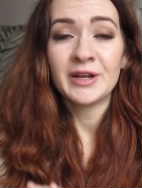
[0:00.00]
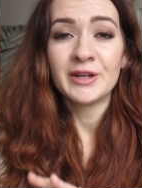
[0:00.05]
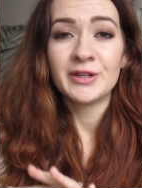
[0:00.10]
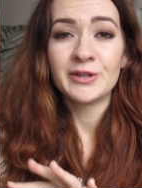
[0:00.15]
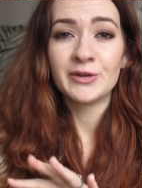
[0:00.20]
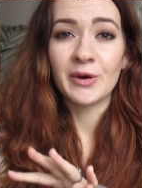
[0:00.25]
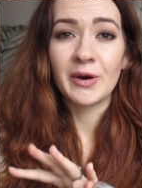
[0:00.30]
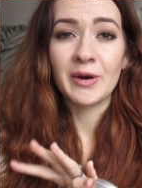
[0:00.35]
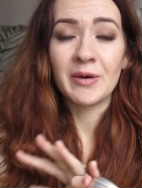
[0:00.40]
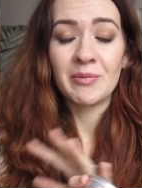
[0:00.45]

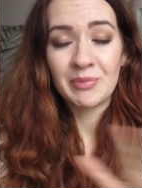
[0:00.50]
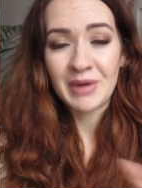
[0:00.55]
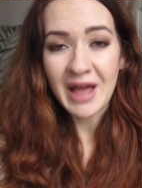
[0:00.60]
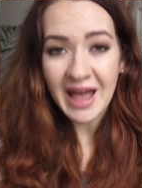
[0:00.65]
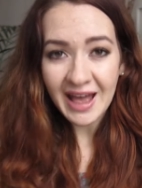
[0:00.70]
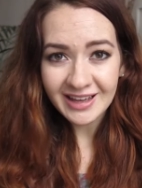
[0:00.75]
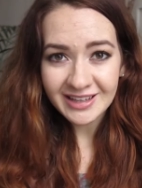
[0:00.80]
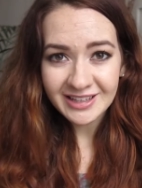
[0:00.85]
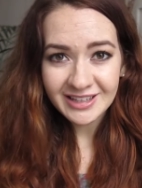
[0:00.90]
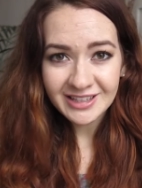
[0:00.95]
your
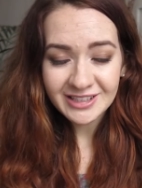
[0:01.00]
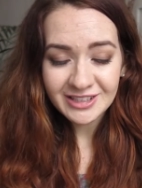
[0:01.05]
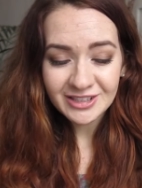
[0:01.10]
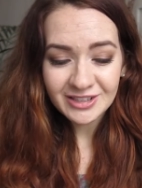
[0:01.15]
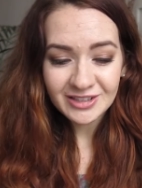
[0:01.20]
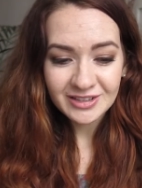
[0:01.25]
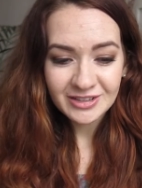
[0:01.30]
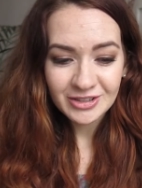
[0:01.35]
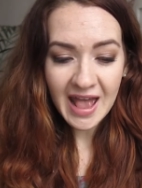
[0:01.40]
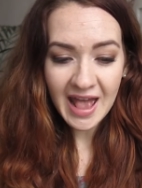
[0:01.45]

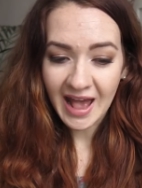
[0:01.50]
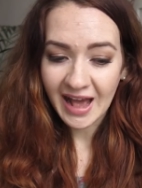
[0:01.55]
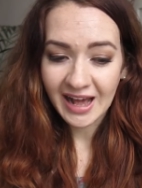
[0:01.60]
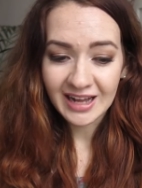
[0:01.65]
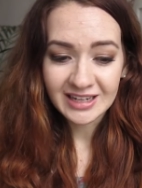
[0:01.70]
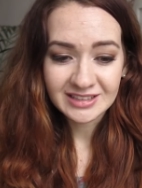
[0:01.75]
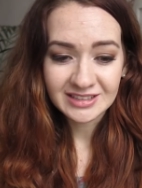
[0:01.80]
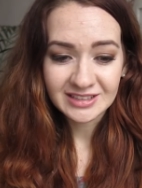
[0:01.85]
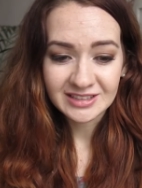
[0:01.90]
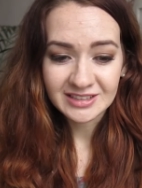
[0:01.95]
baggage,
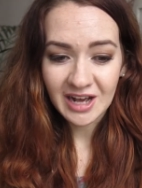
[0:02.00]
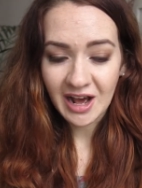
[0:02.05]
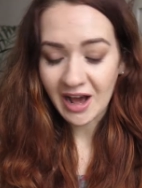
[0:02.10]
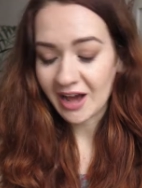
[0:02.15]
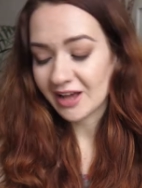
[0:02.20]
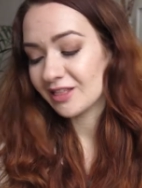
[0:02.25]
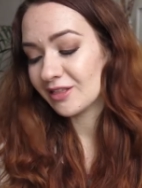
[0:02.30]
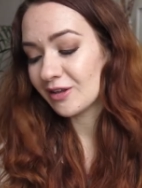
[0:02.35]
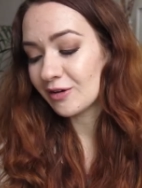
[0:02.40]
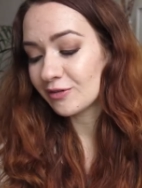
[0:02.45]
and
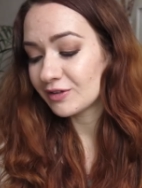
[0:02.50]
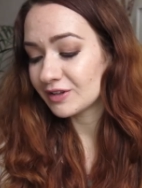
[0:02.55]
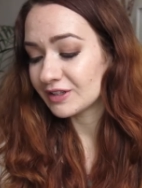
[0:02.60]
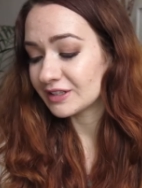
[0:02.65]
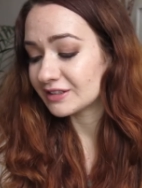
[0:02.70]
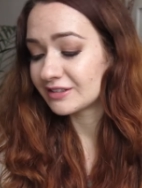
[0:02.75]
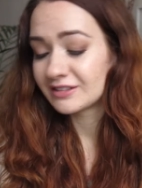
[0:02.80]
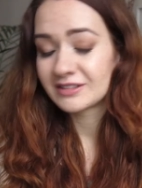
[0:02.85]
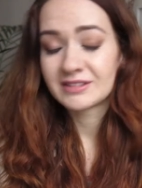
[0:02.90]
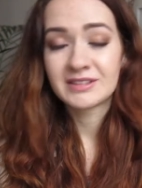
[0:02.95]
I love
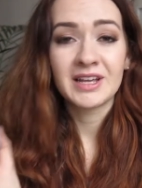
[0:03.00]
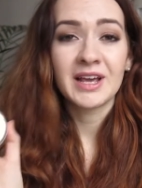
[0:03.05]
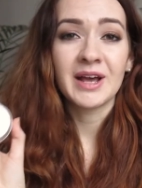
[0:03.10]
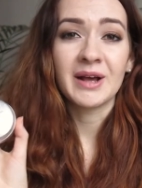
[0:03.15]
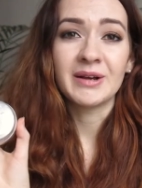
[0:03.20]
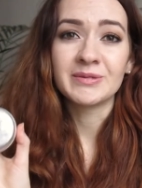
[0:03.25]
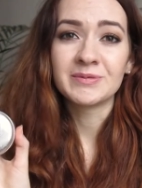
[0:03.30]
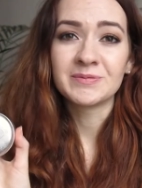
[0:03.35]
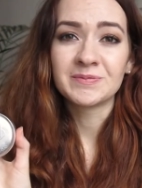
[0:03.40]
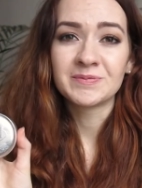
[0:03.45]
it, yeah.